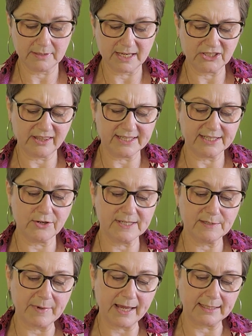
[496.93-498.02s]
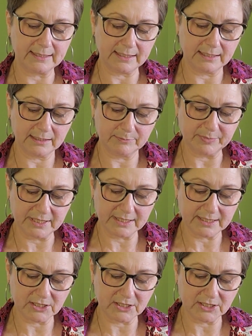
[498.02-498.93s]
Actually, there's no sparkly bits.